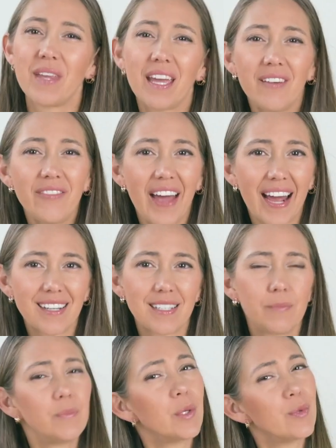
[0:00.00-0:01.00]
In
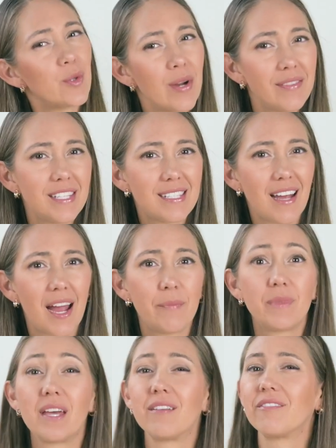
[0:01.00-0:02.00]
fact, it was around this
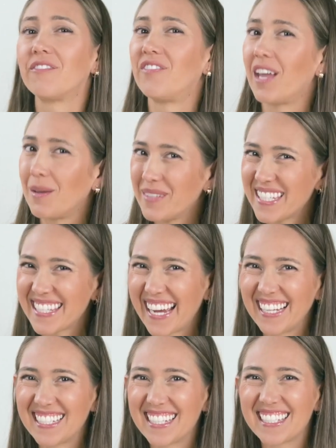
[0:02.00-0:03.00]
time that famous
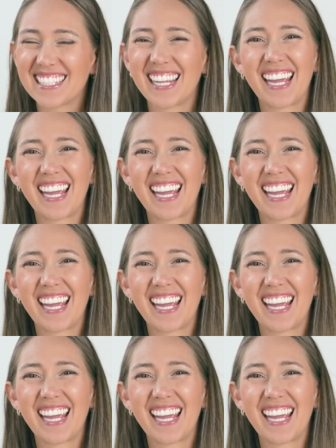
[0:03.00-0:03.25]
scientists